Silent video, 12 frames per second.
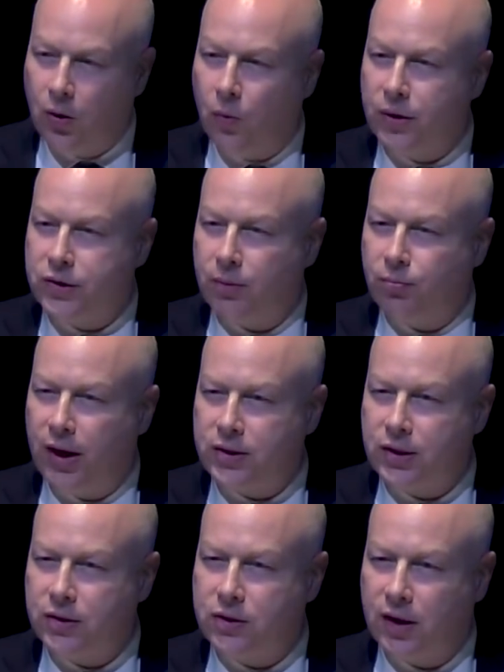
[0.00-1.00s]
was the
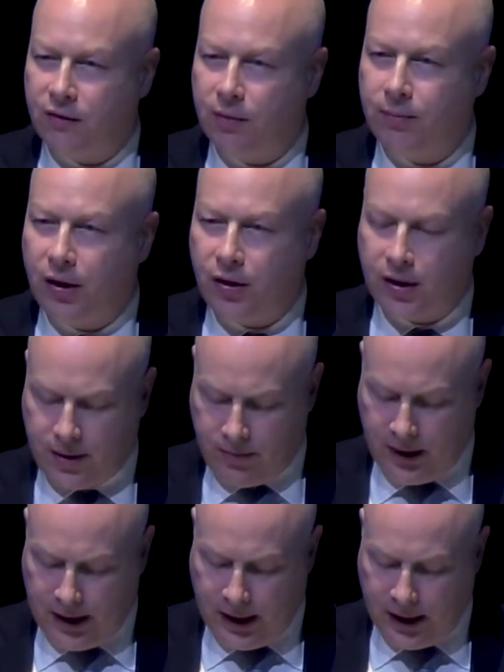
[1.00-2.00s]
presence of American
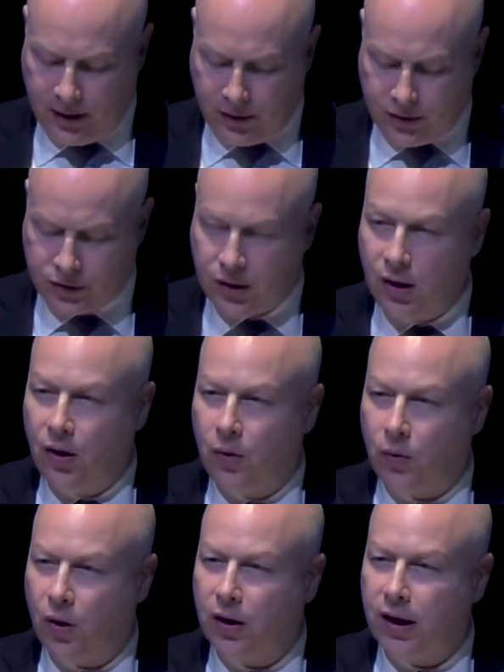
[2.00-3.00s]
mediators
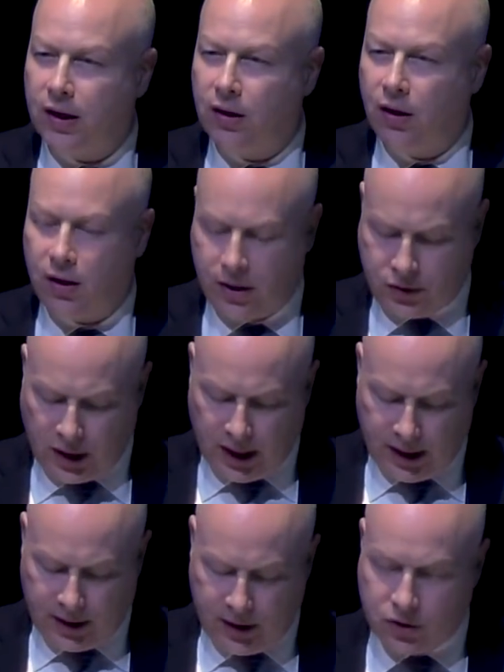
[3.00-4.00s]
working
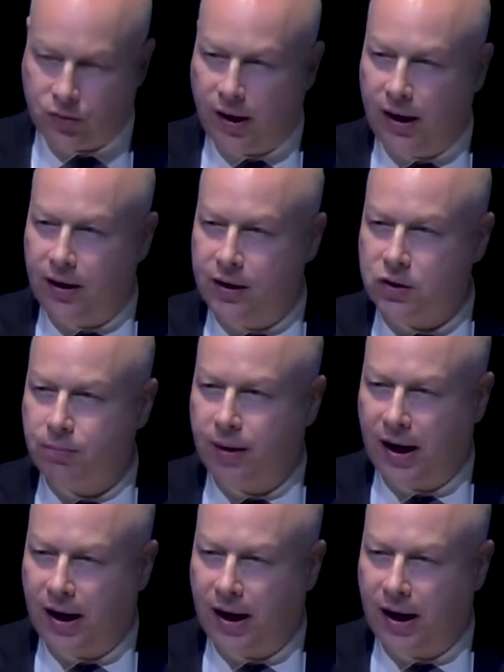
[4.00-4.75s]
alongside Israelis,